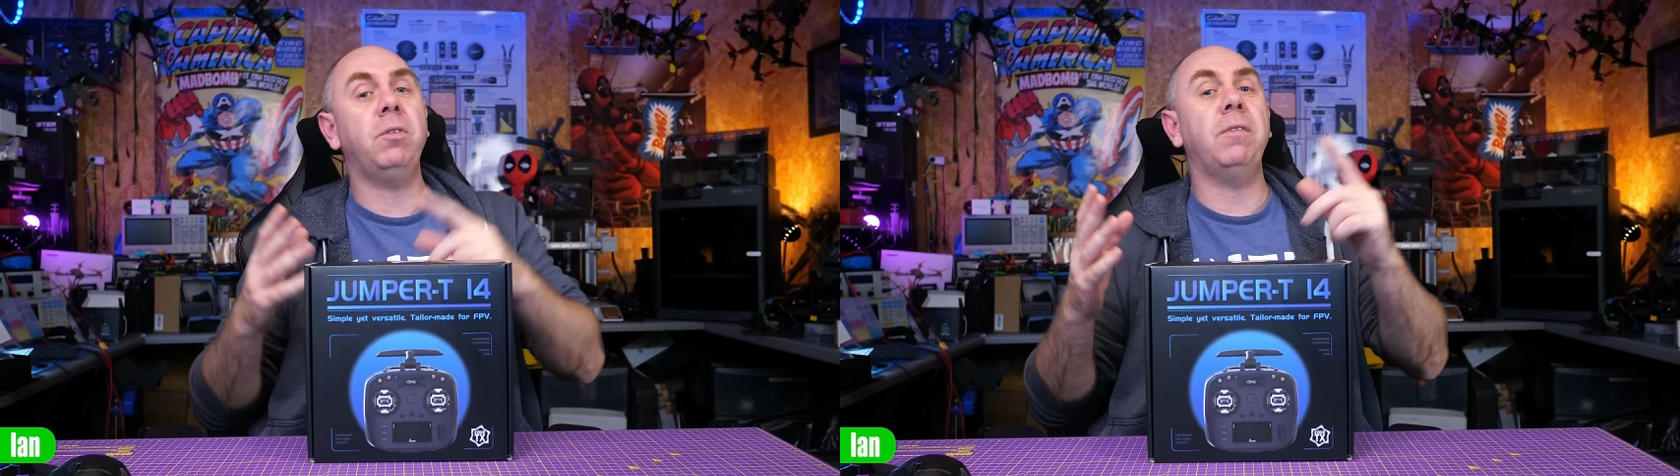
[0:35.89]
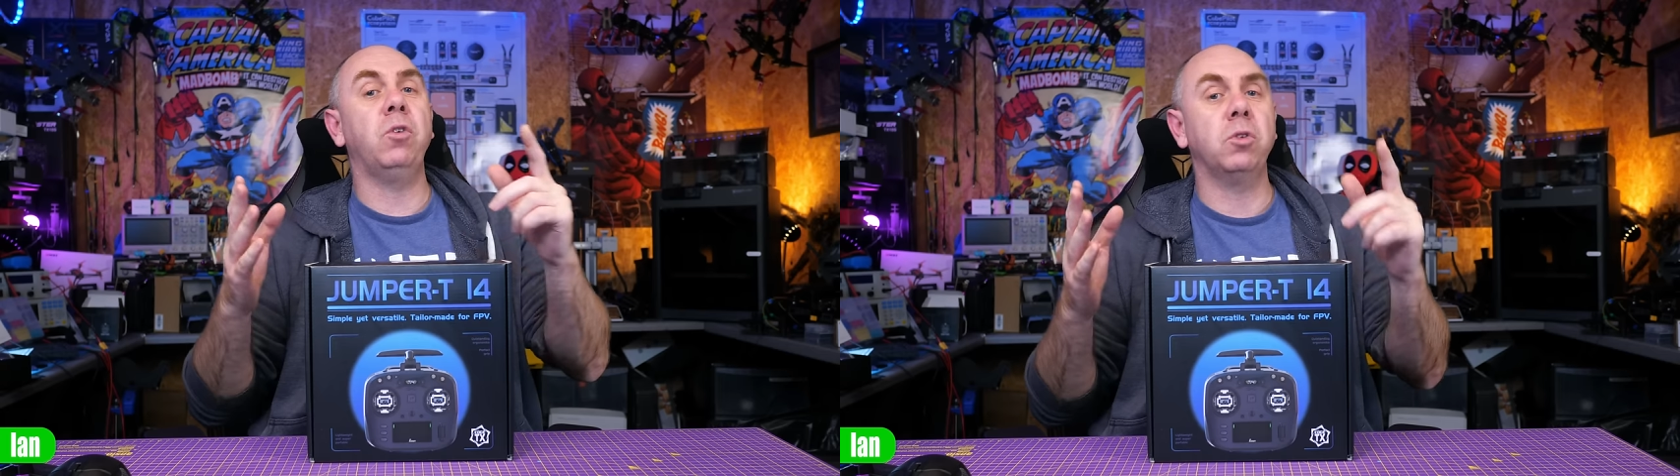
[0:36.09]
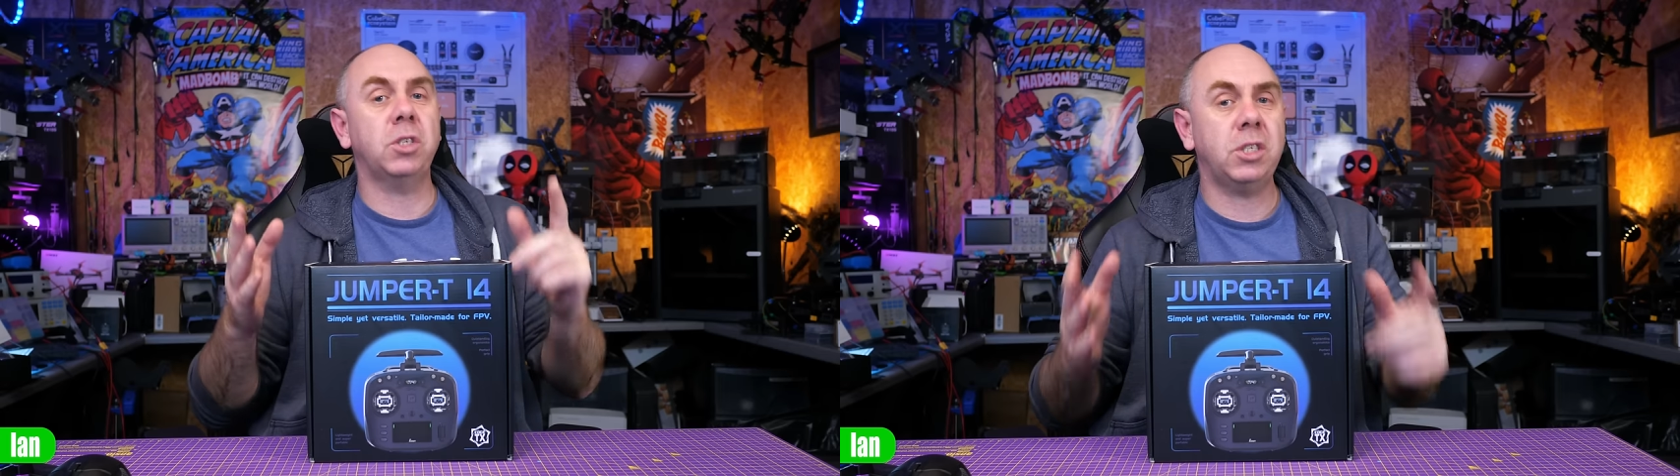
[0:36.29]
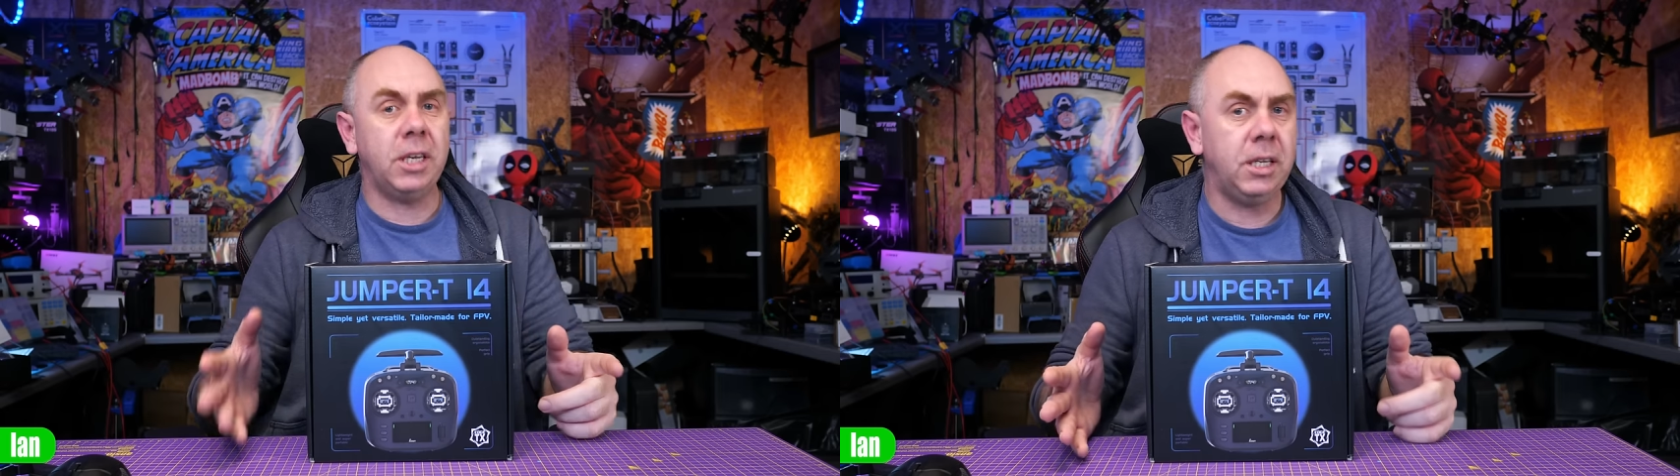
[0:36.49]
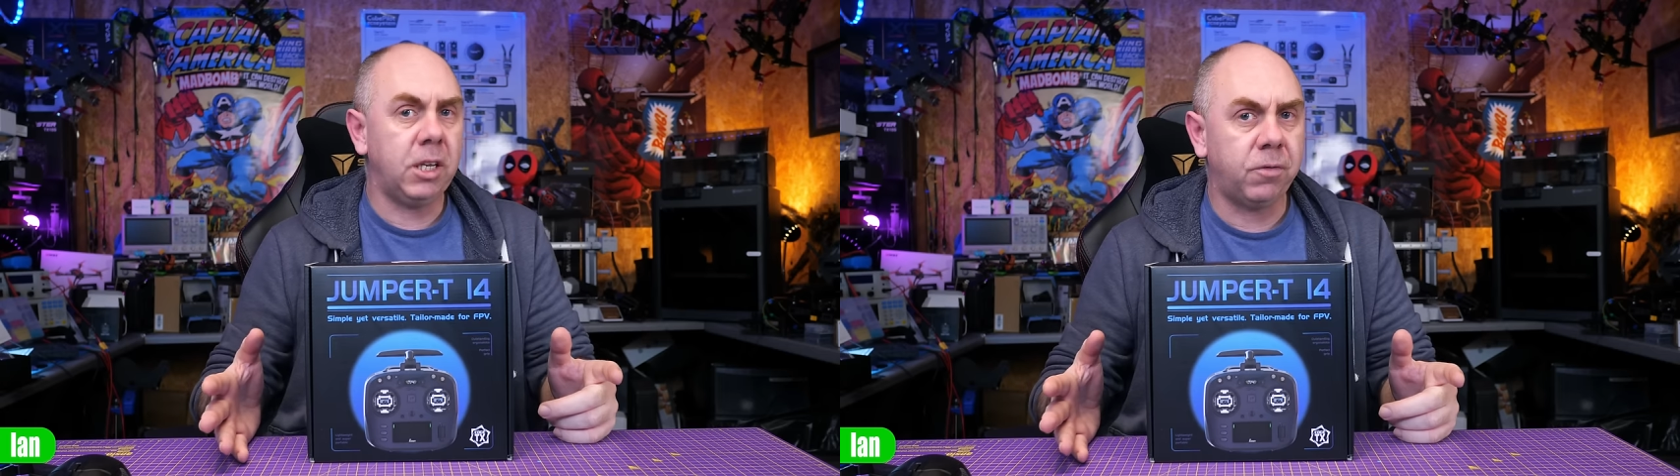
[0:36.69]
They've not
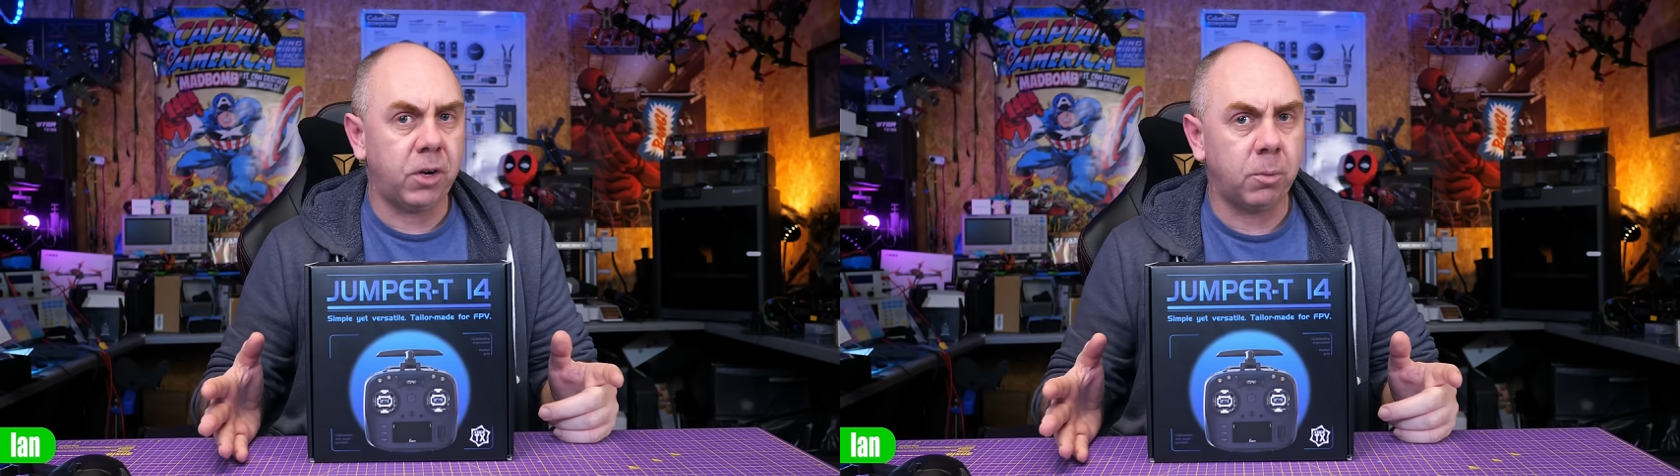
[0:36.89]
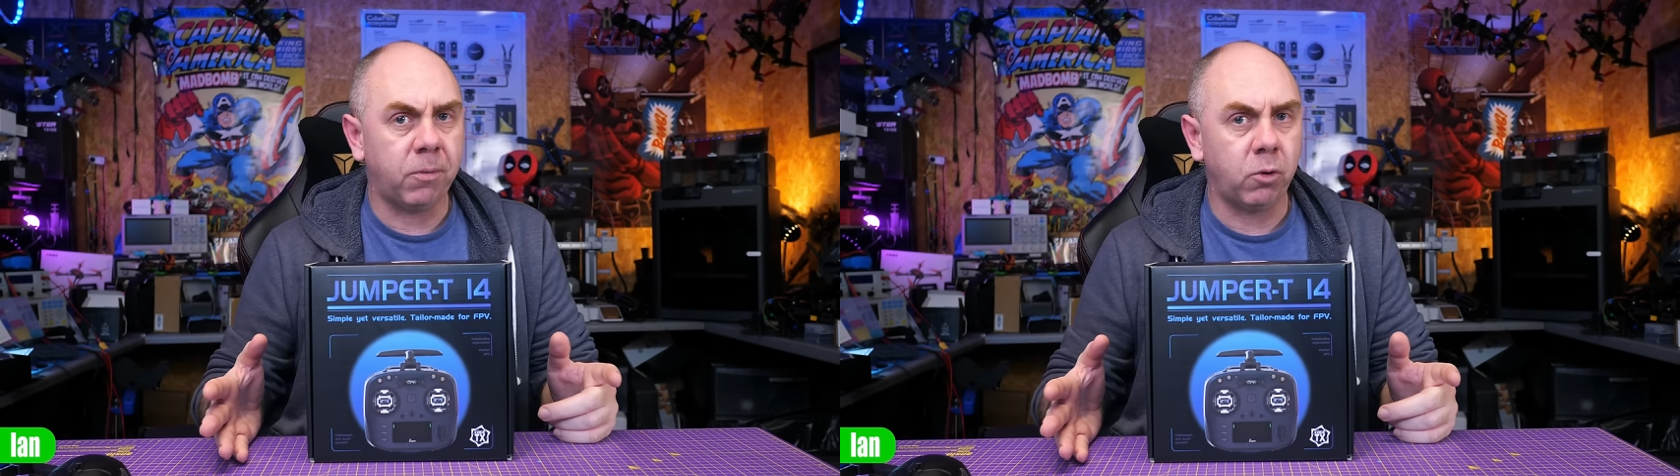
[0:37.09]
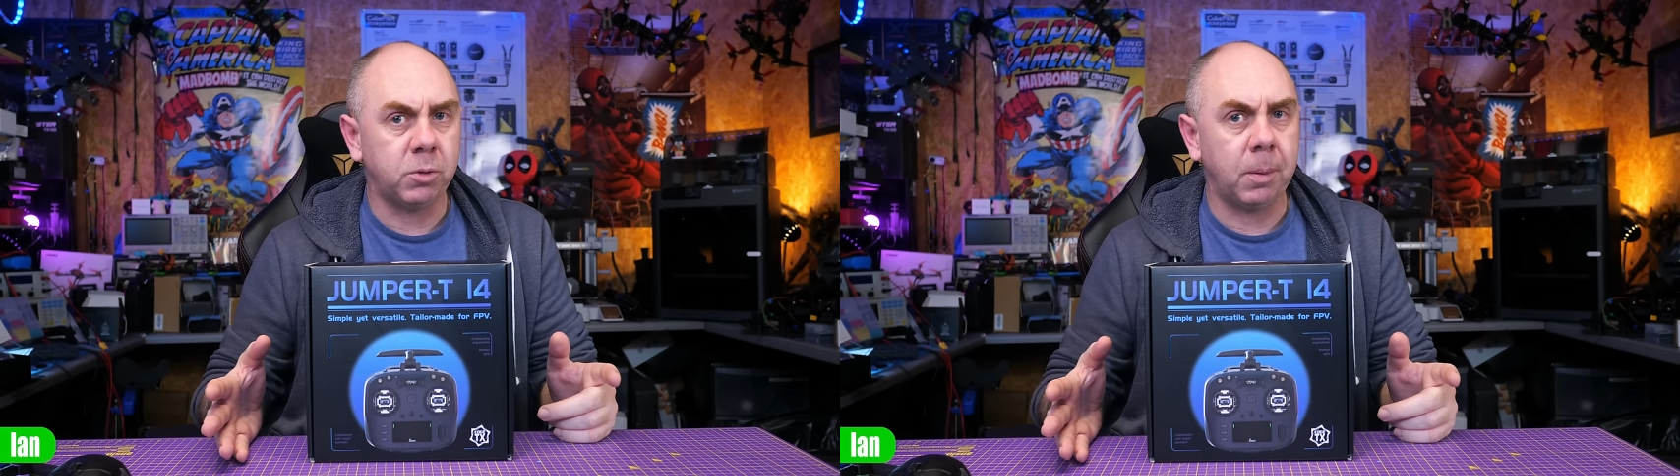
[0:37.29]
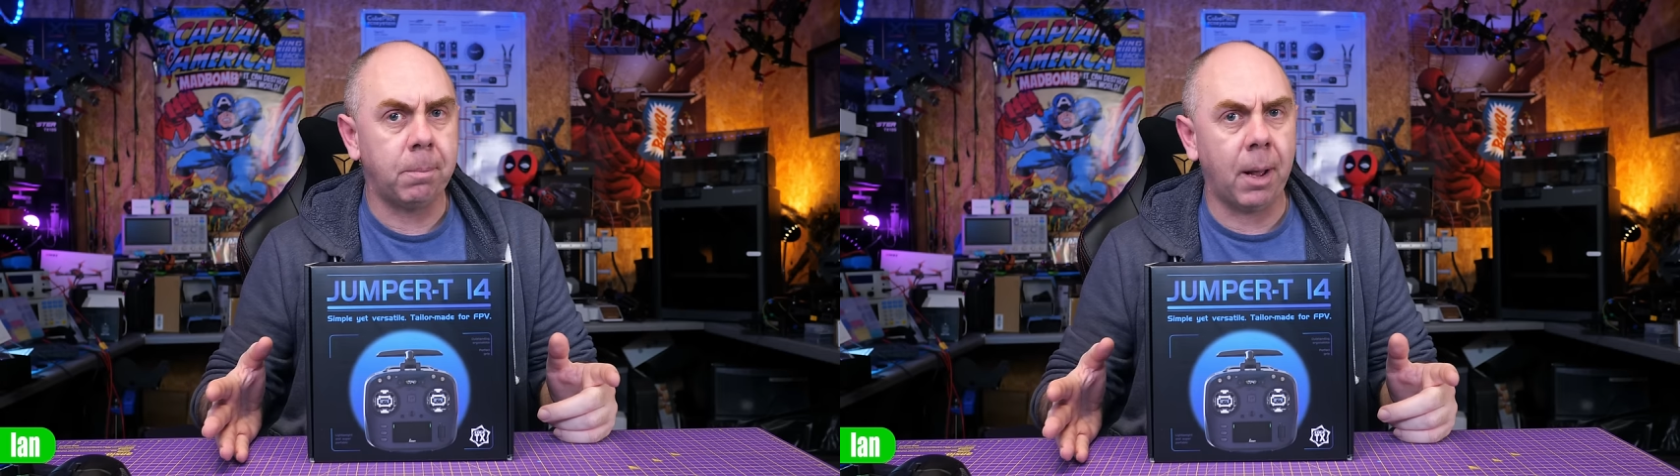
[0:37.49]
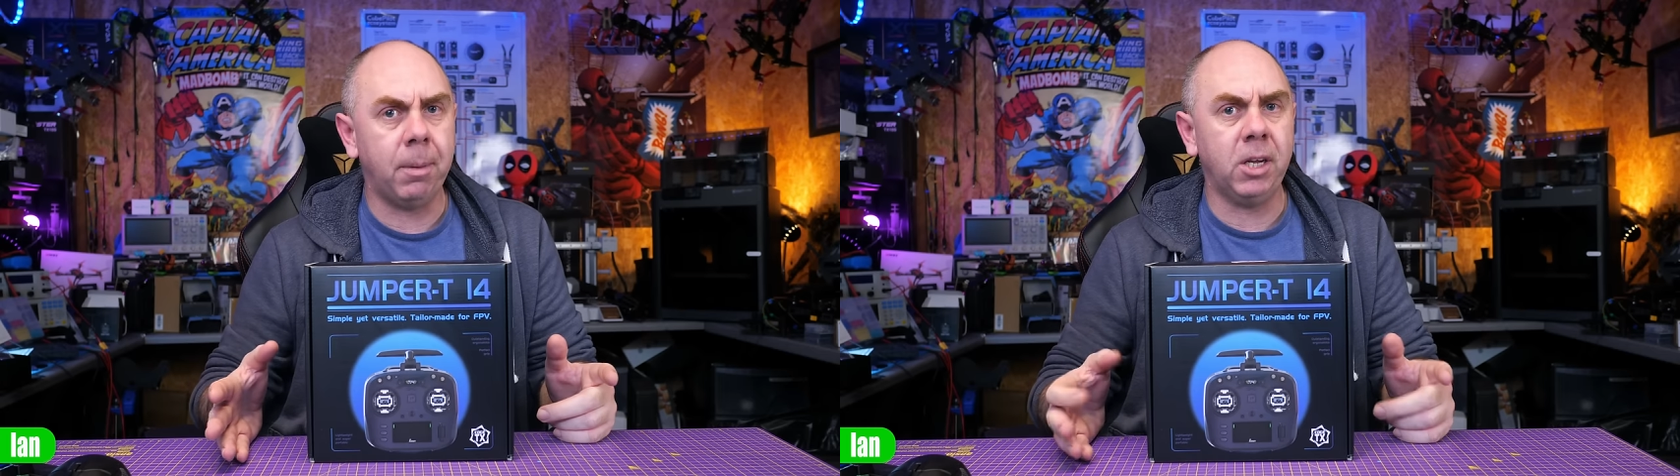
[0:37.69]
seen this video before it's been
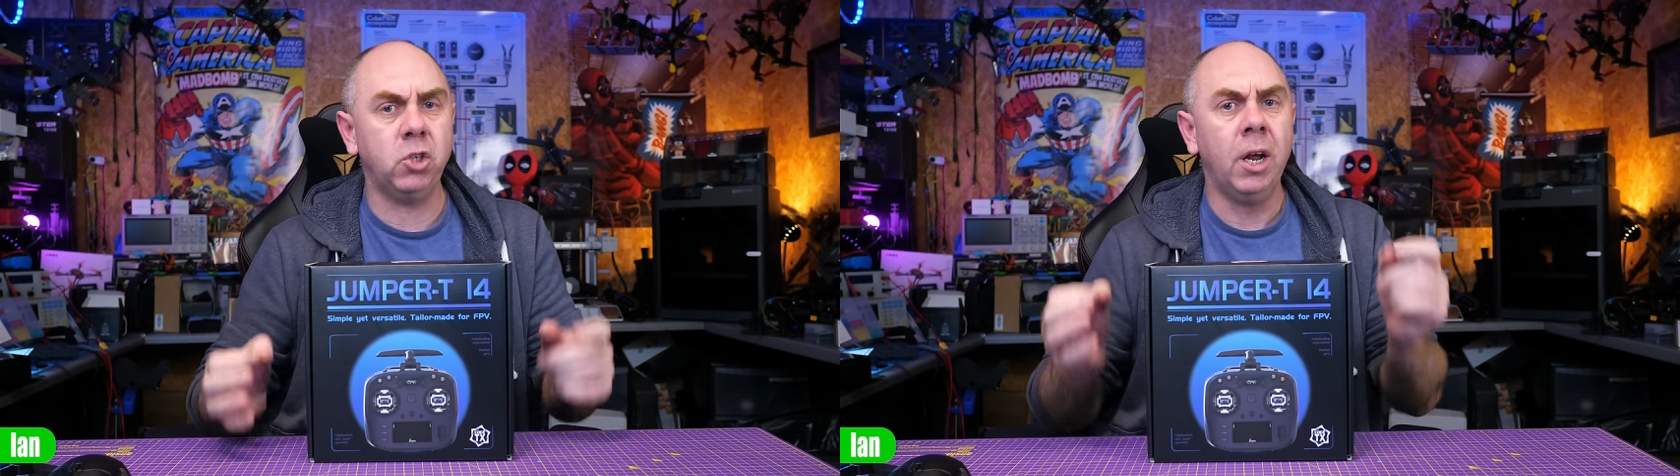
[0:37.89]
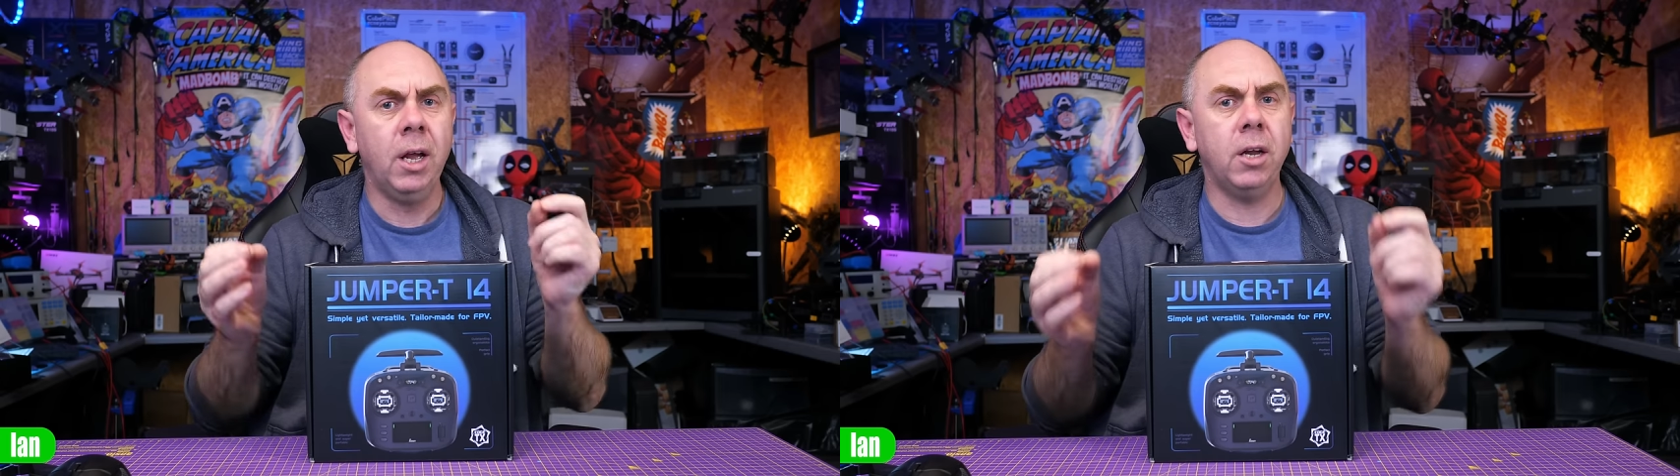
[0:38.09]
published.